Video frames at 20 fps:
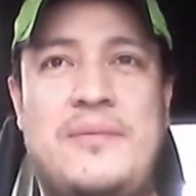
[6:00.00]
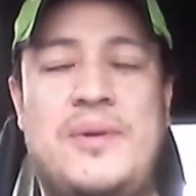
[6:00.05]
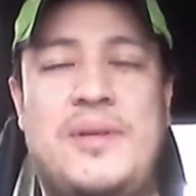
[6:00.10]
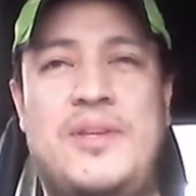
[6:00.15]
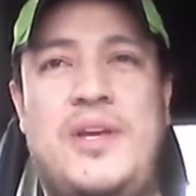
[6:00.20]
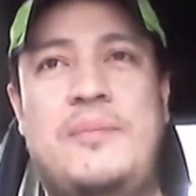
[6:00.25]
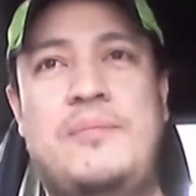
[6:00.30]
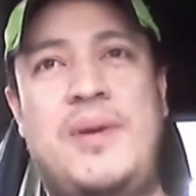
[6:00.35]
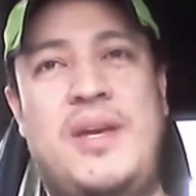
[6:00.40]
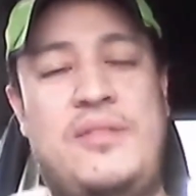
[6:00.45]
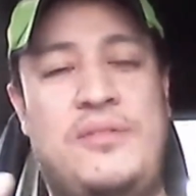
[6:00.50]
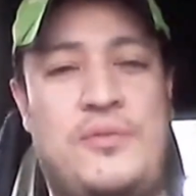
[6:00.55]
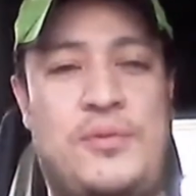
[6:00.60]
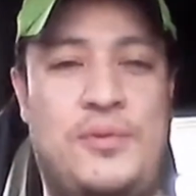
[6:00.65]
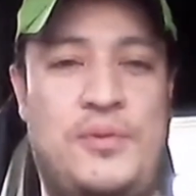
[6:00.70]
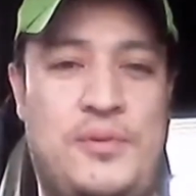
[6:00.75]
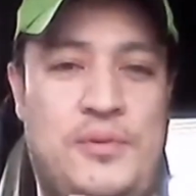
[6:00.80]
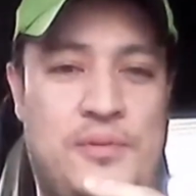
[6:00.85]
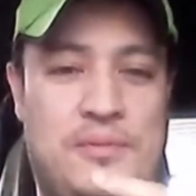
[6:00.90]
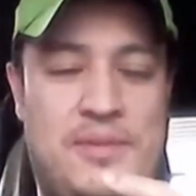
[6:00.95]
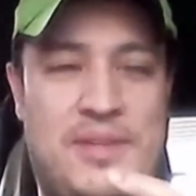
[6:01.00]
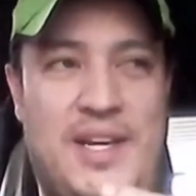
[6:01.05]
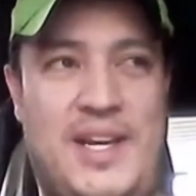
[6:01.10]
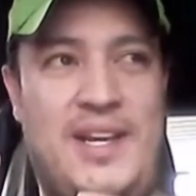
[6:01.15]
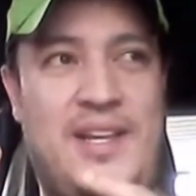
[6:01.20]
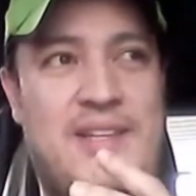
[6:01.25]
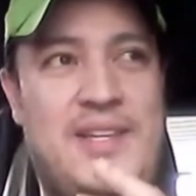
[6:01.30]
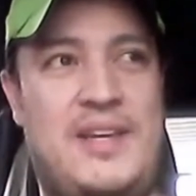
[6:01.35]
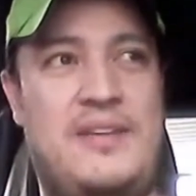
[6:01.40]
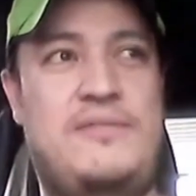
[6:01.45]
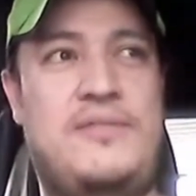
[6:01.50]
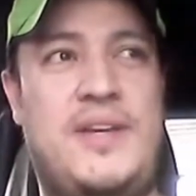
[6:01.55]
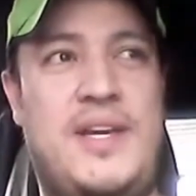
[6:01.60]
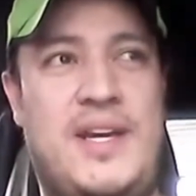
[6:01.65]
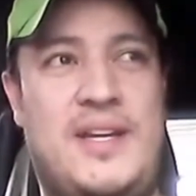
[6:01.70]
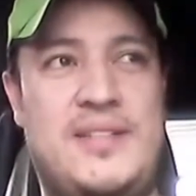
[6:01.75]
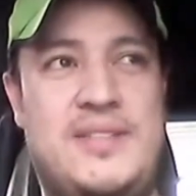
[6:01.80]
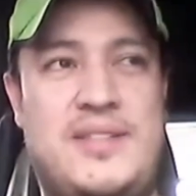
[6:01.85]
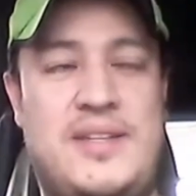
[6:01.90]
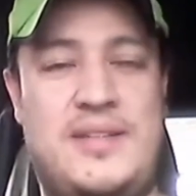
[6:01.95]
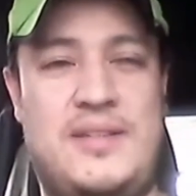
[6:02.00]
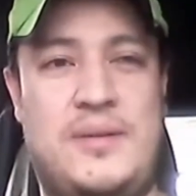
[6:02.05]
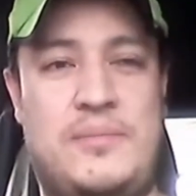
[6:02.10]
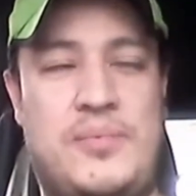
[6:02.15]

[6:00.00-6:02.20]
not met through 90 Day Fiance, the